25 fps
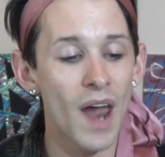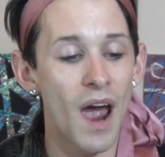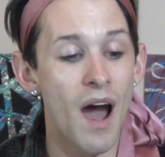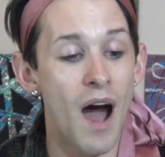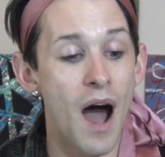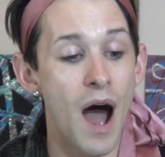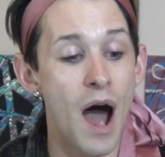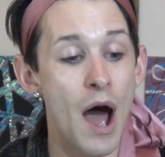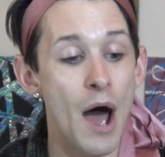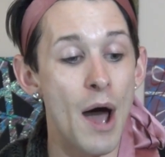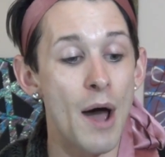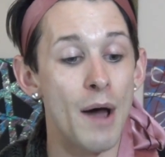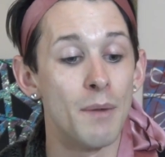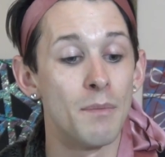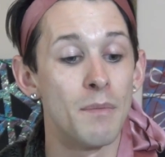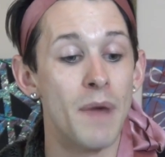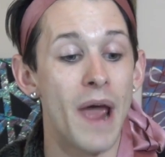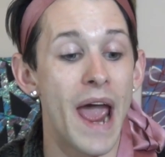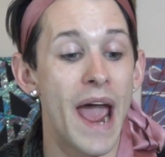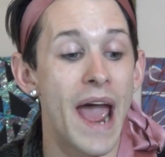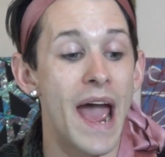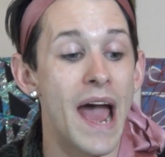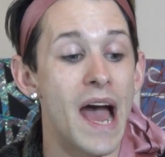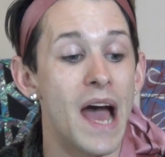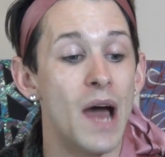Um,
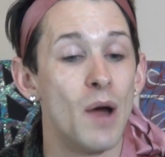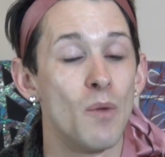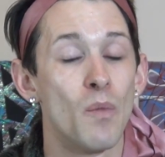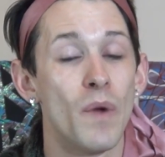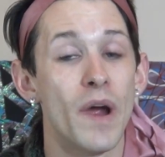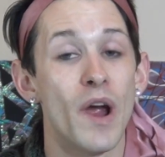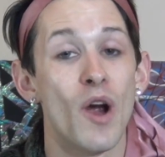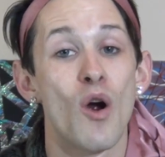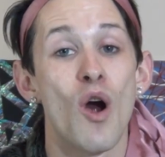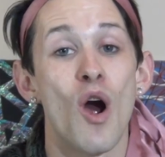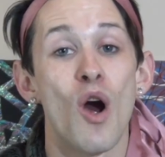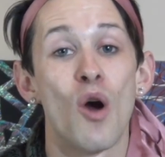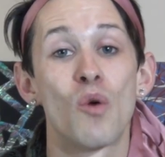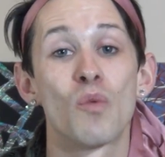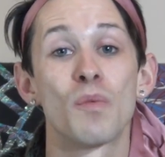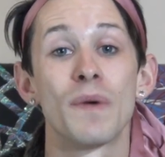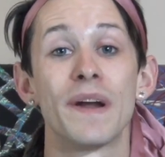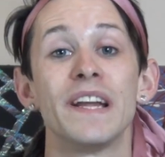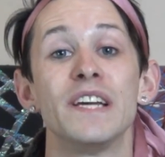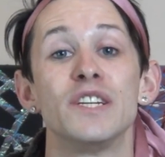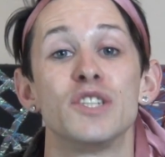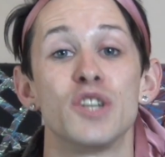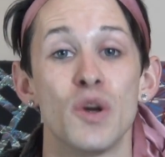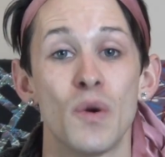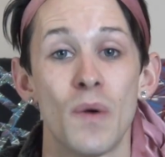and we are
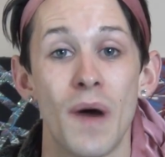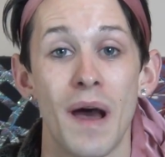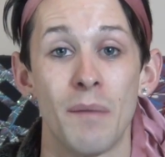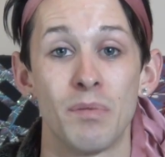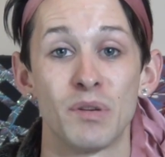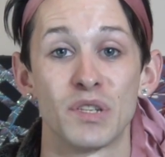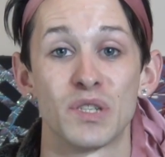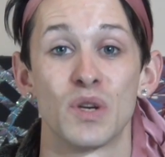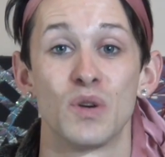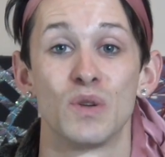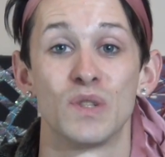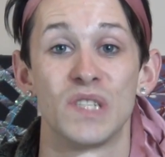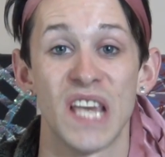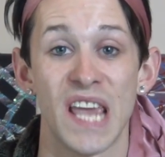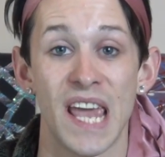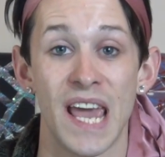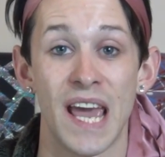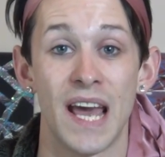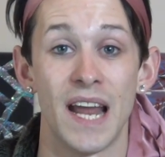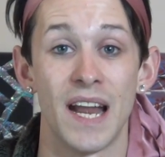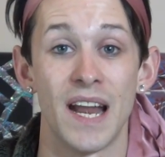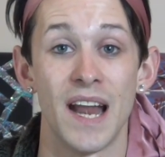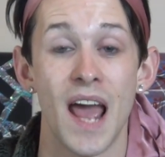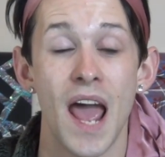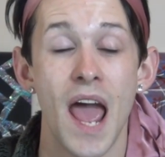already two episodes
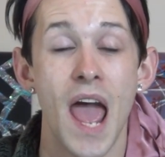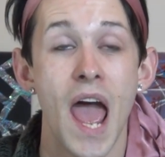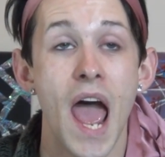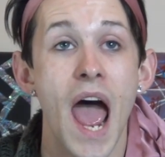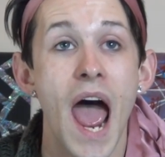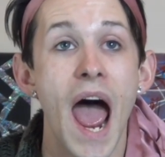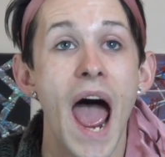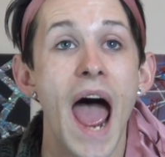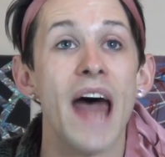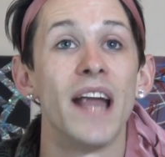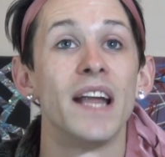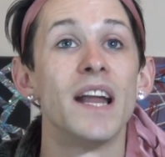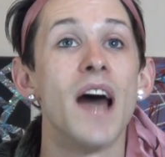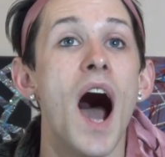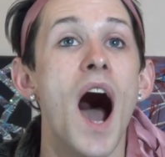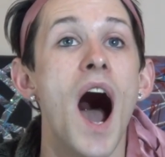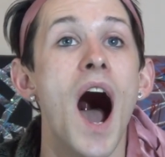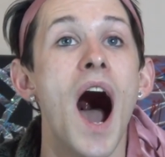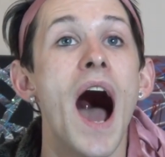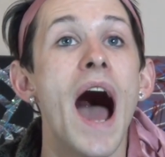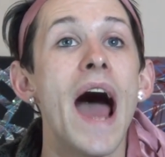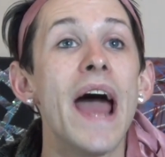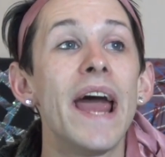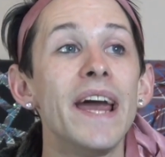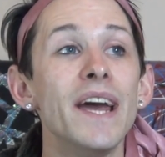in. And
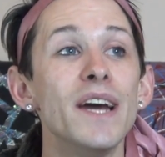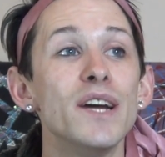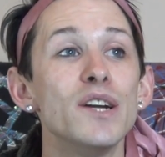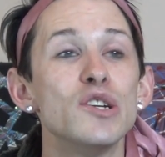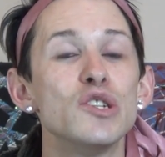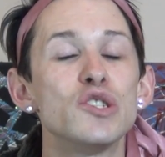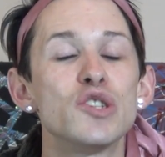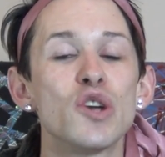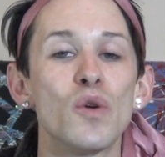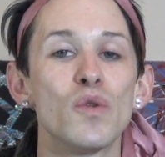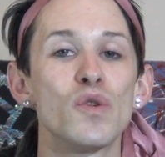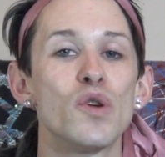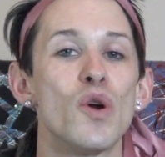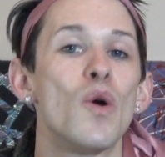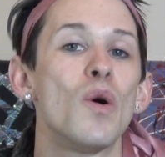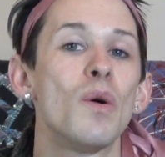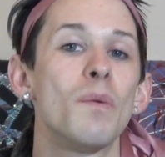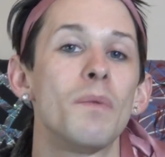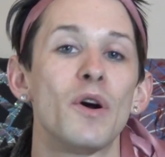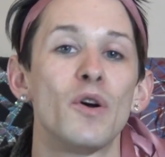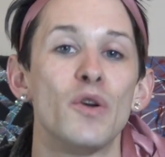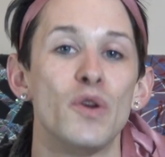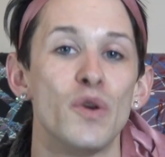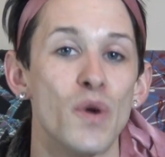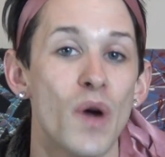I don't know
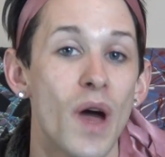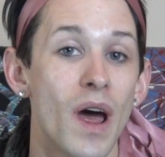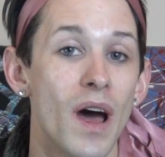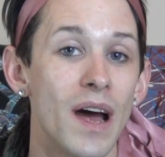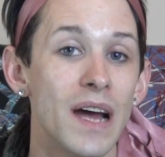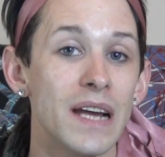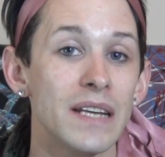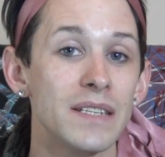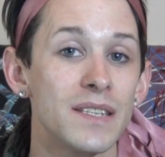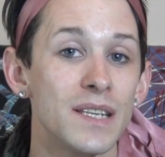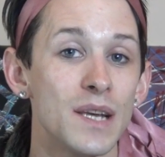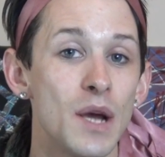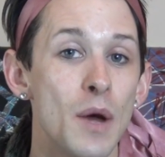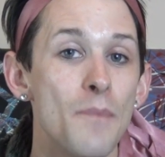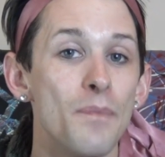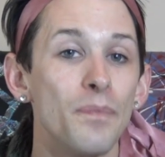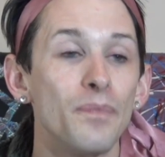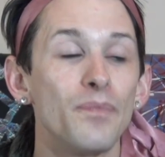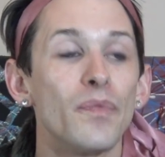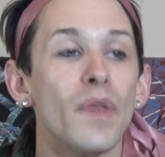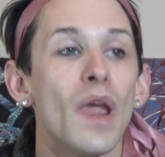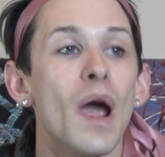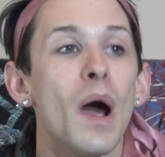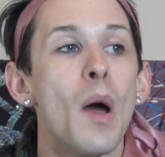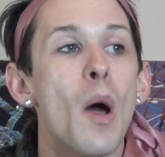about you guys,
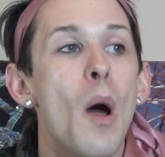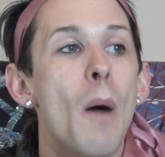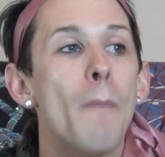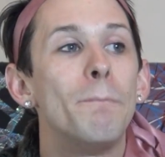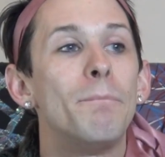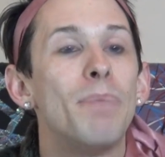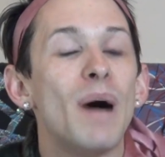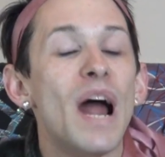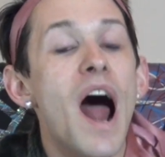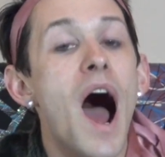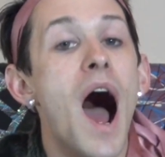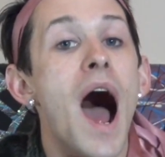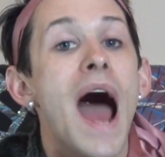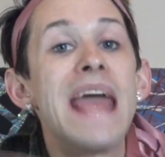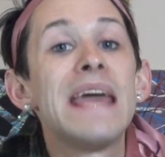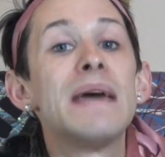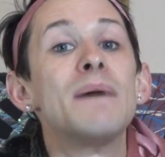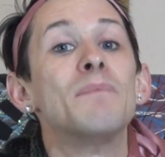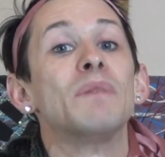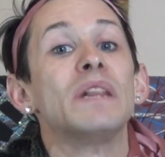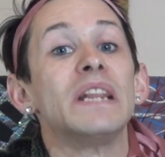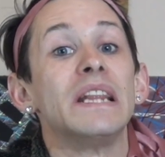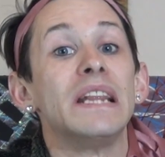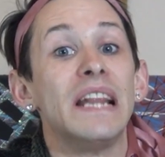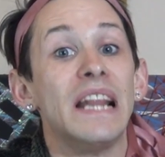but I
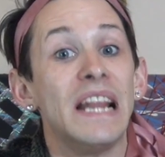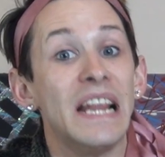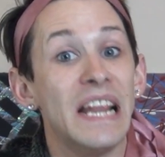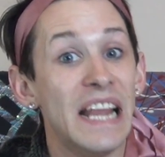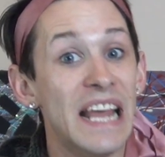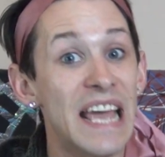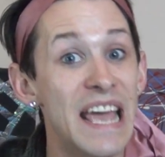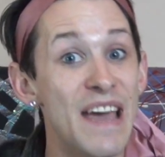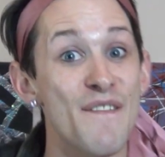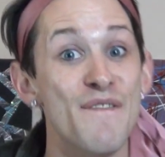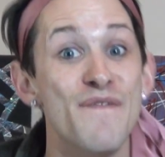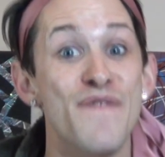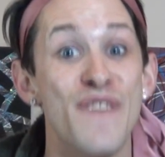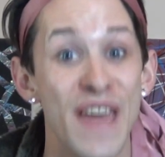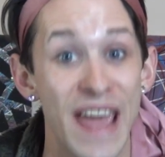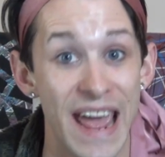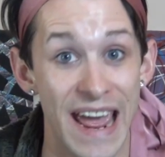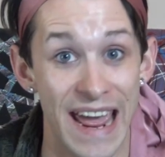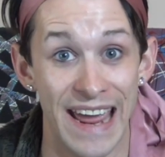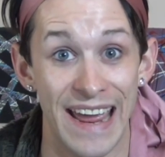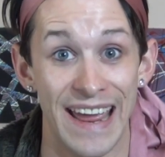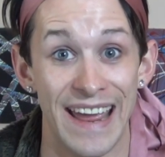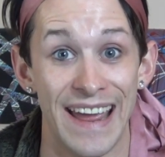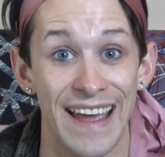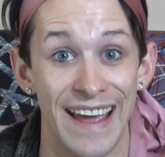am
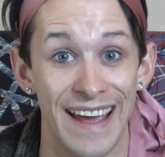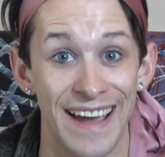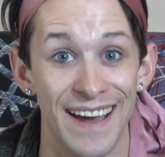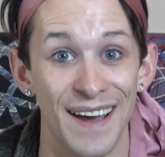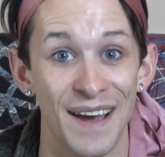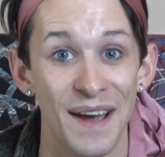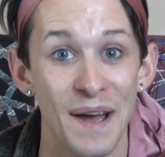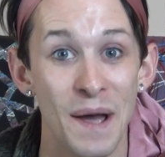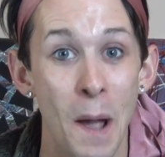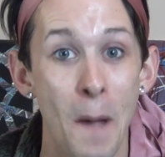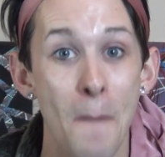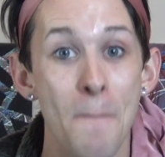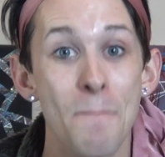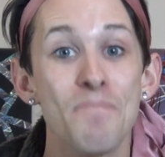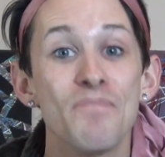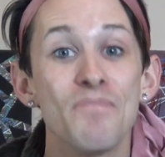living